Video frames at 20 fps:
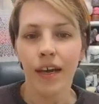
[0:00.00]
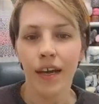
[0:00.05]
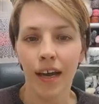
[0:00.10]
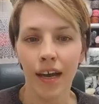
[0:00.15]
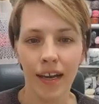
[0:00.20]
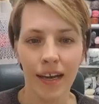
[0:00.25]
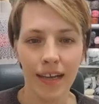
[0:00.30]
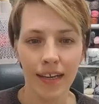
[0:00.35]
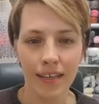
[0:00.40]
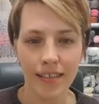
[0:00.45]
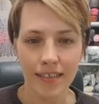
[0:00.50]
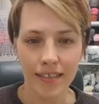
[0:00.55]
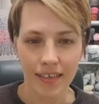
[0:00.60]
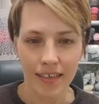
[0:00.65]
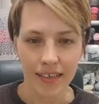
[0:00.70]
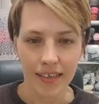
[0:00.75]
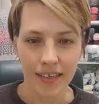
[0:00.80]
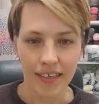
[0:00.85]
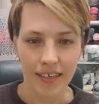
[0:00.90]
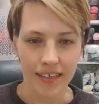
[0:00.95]
And
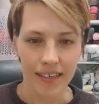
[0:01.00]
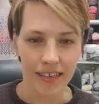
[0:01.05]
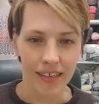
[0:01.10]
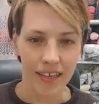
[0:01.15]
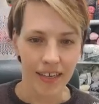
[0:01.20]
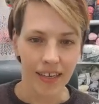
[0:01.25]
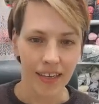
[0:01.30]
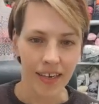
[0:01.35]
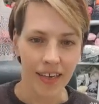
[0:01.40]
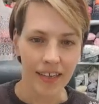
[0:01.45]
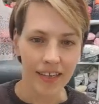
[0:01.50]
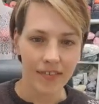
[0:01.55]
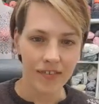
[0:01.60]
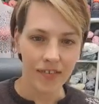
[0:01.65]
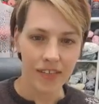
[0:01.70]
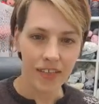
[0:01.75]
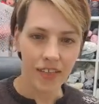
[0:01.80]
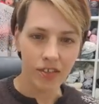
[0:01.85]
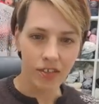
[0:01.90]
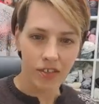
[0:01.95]

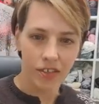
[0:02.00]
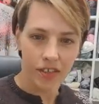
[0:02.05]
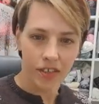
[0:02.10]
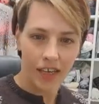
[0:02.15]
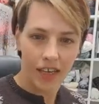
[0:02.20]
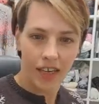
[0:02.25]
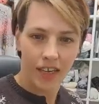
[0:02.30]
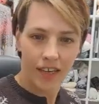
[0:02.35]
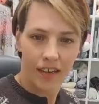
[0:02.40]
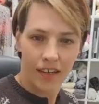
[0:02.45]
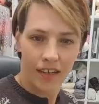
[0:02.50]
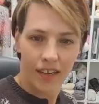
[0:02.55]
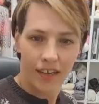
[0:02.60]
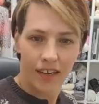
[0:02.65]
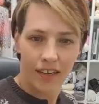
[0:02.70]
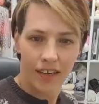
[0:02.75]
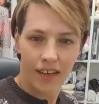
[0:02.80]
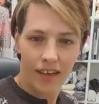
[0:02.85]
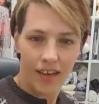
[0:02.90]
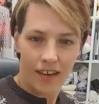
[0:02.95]
essentially,
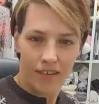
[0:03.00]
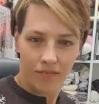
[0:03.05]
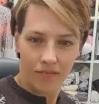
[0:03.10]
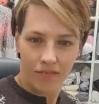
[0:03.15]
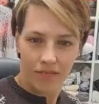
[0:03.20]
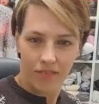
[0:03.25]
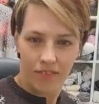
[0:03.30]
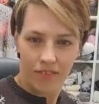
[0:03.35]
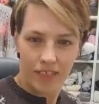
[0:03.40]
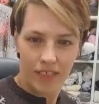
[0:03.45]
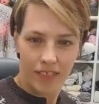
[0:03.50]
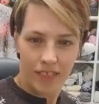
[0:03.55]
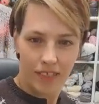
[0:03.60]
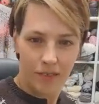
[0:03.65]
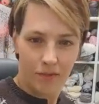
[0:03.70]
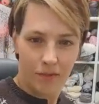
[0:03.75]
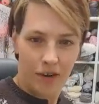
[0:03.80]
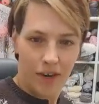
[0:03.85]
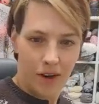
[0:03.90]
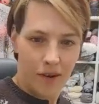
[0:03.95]
this is
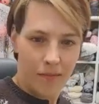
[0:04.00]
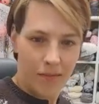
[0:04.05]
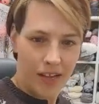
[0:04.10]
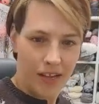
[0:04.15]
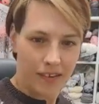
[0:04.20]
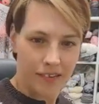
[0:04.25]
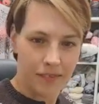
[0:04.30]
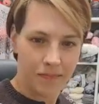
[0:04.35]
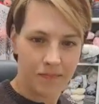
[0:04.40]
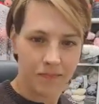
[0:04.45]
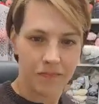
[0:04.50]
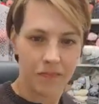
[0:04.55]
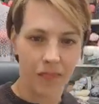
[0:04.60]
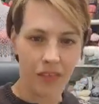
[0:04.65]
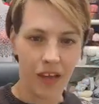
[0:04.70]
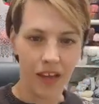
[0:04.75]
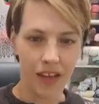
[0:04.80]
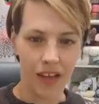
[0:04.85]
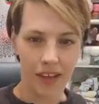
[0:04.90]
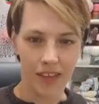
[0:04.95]
where I'm at.
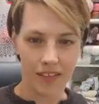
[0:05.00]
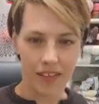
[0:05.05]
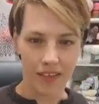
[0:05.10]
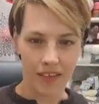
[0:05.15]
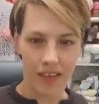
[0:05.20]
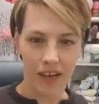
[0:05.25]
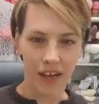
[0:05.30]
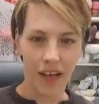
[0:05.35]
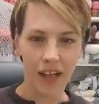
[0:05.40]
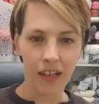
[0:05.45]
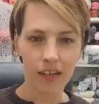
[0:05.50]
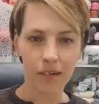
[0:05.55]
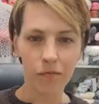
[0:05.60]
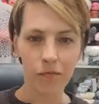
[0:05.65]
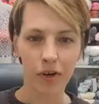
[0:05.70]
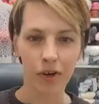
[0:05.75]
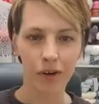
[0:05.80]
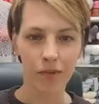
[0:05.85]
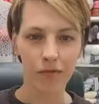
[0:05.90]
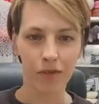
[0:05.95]
The color
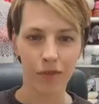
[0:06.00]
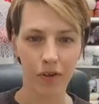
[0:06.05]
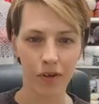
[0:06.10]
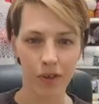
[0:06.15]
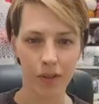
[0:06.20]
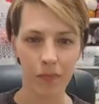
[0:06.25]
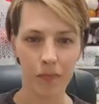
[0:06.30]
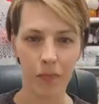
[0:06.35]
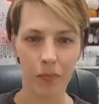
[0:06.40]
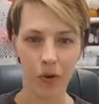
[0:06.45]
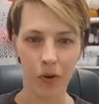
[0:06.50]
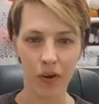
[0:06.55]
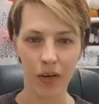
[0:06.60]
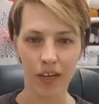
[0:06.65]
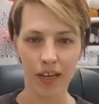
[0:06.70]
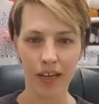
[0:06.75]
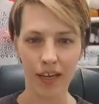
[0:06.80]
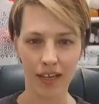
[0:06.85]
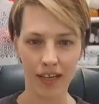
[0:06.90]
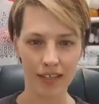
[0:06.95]
work for the
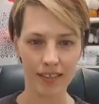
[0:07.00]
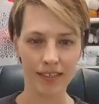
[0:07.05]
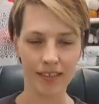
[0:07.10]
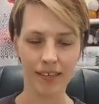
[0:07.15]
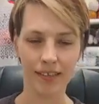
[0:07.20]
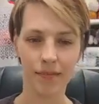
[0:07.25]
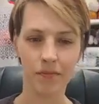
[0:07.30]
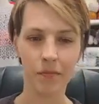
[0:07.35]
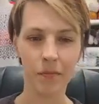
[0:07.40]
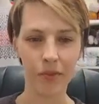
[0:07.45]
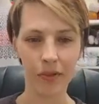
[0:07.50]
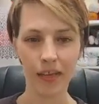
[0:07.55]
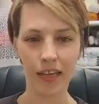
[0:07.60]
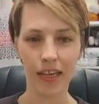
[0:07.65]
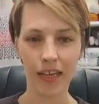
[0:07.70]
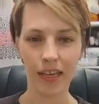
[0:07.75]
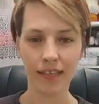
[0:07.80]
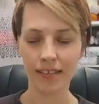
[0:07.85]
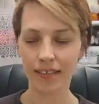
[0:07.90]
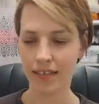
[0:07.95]
body is
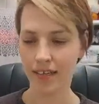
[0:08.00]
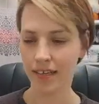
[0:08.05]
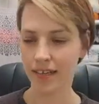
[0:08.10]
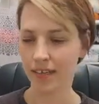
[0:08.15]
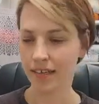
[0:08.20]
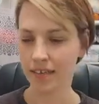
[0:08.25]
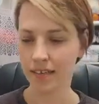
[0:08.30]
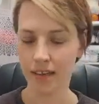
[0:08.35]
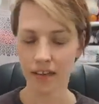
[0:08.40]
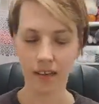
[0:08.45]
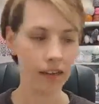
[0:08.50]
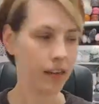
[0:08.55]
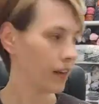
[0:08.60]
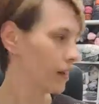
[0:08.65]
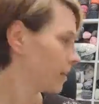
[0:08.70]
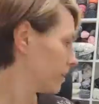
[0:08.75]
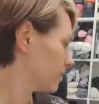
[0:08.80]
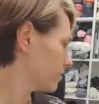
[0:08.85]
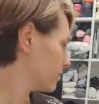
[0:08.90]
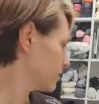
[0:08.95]
complete, and I
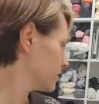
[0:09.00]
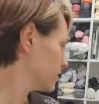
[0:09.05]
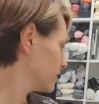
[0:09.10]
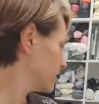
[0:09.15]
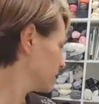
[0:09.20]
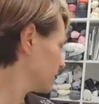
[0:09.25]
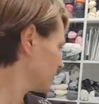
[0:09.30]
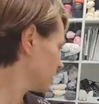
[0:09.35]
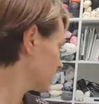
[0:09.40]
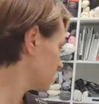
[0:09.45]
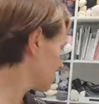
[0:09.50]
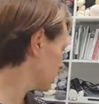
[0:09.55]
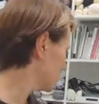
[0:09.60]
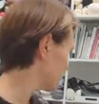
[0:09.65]
have still